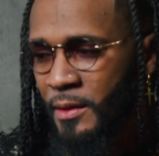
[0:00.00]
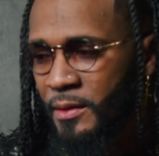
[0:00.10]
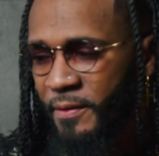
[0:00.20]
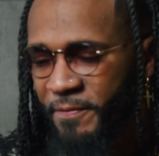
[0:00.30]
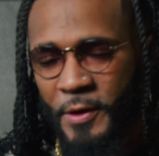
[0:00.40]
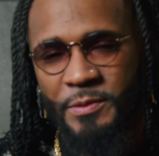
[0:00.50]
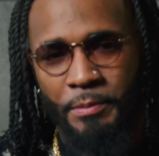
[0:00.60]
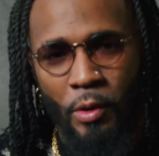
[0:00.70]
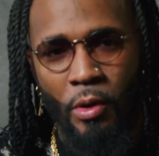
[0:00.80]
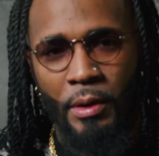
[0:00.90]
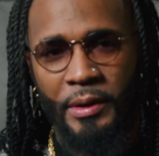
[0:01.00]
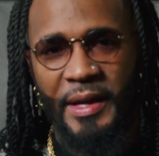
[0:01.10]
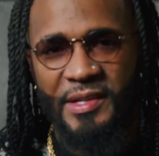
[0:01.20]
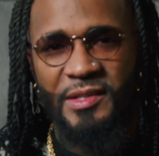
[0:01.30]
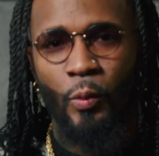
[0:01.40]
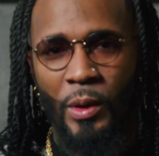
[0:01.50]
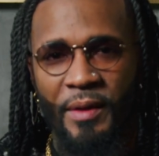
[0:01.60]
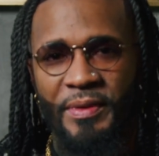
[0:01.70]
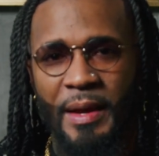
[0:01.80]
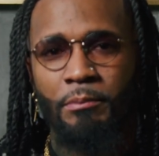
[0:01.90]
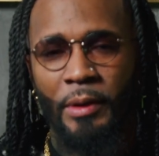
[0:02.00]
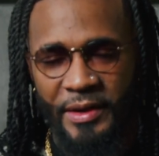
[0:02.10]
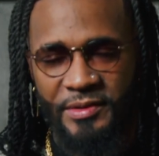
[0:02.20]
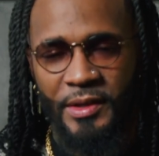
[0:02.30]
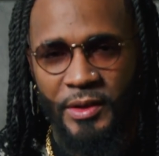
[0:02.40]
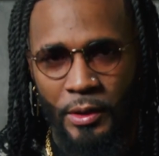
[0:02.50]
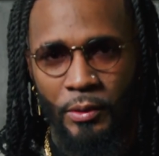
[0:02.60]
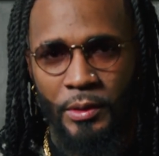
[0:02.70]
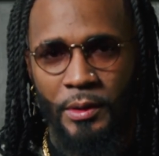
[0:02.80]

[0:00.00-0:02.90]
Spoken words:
The firstborn is the one that breaks the yoke.